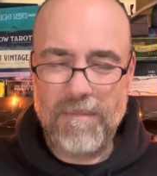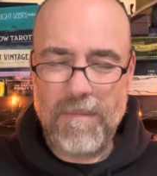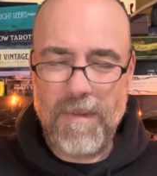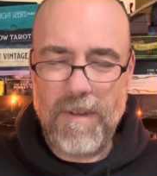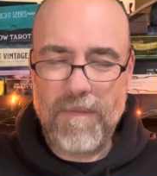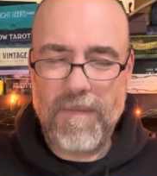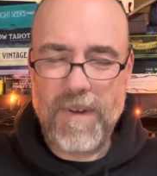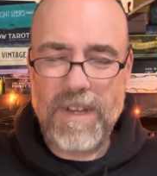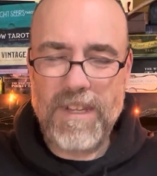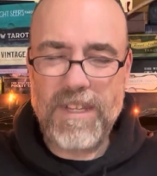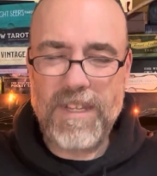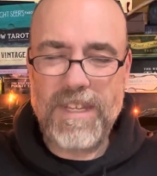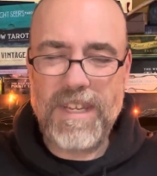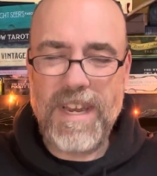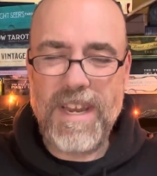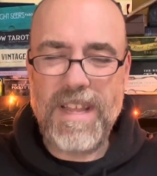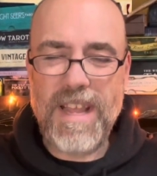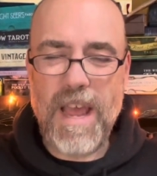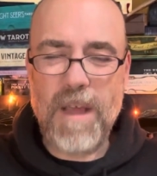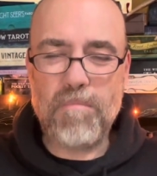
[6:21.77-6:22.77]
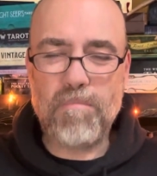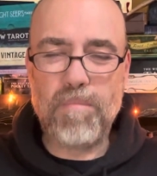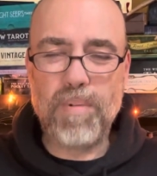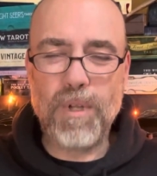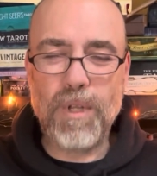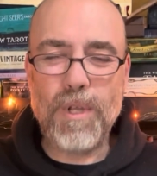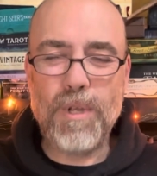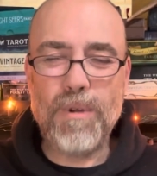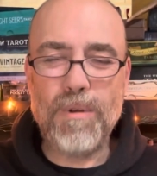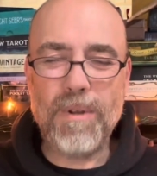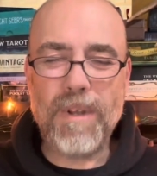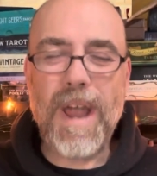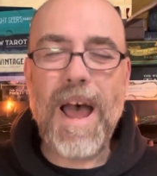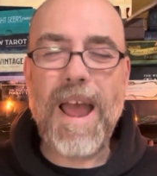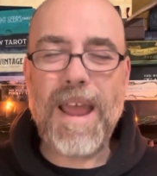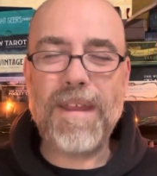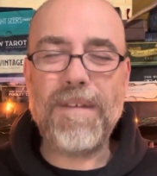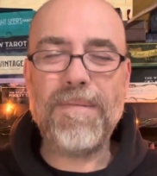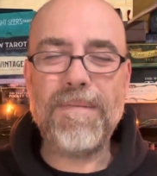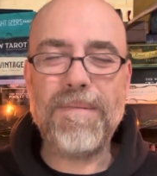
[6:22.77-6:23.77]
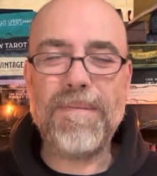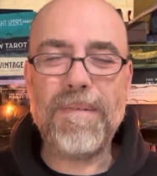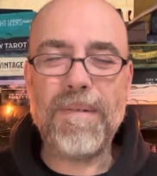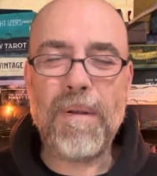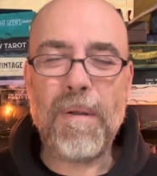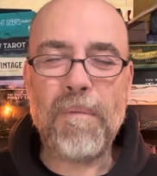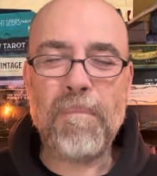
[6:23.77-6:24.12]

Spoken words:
Friends, see that blue life.